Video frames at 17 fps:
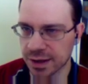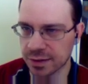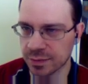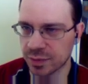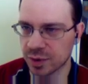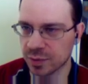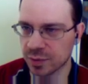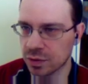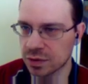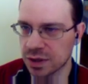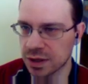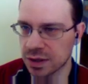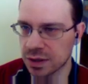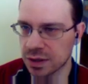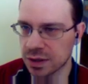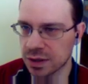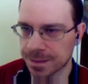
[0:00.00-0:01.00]
and
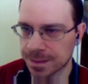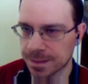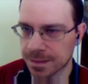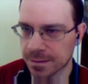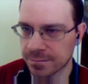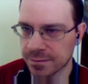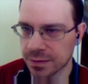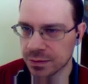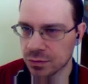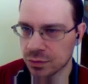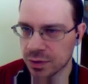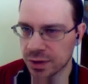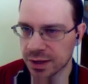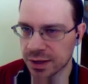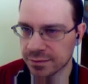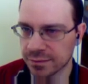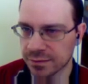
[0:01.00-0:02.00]
promoting. We
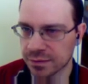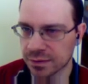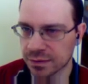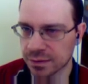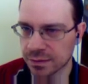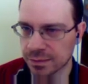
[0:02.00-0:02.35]
do have